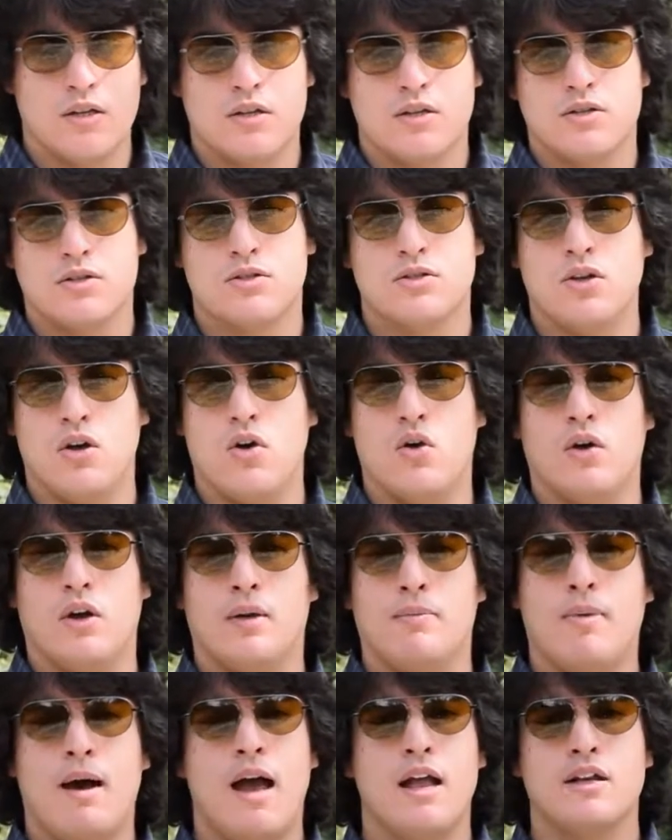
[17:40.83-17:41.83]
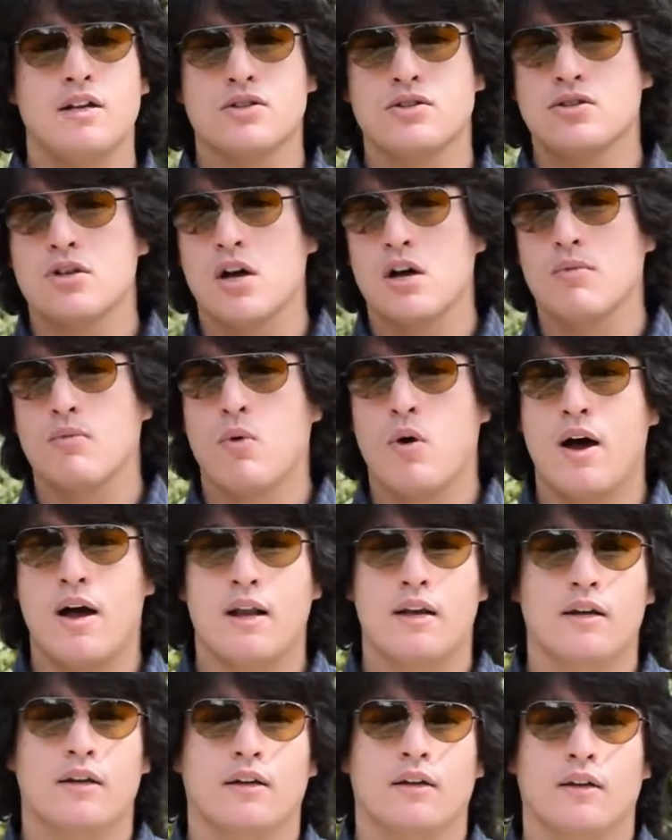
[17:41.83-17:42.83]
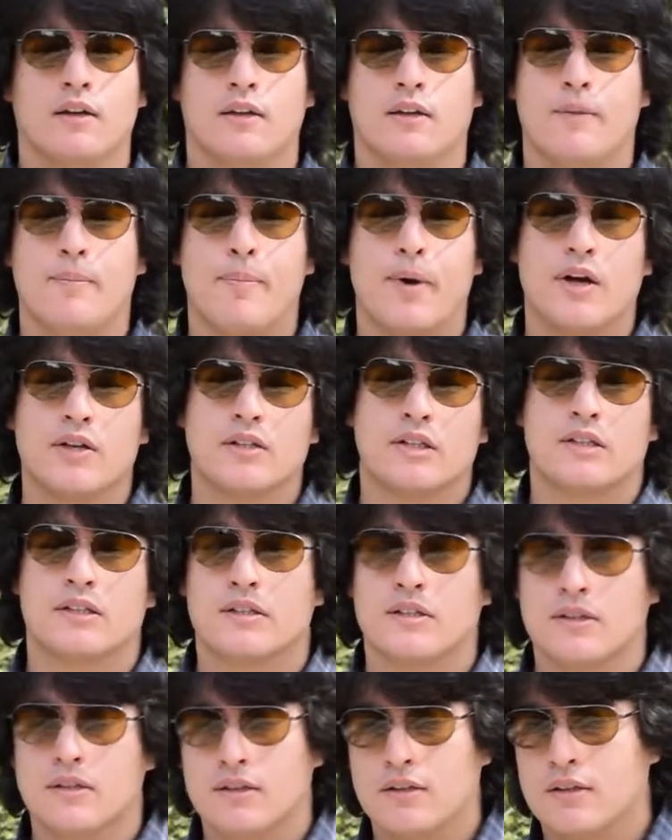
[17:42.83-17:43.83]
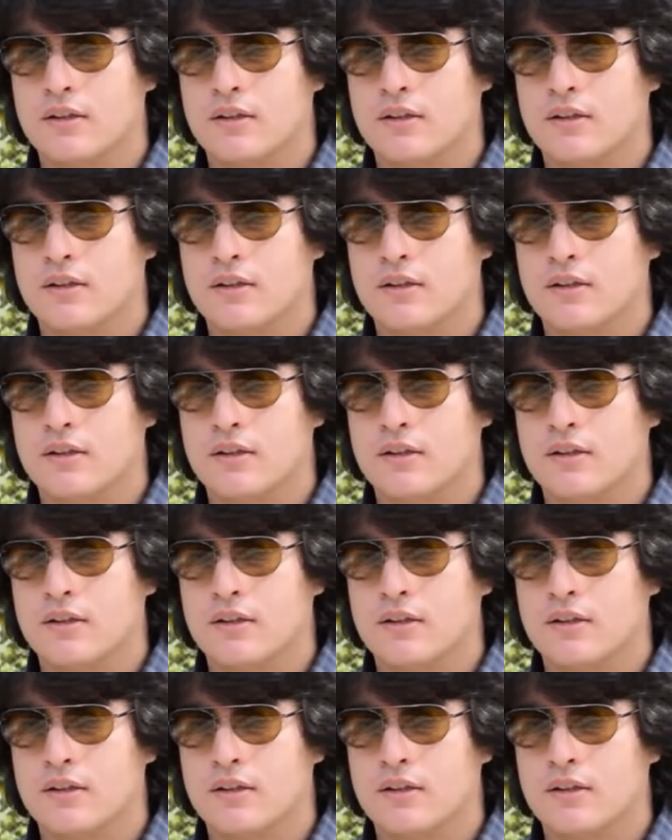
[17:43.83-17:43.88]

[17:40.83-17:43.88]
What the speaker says: So imagine someone deposits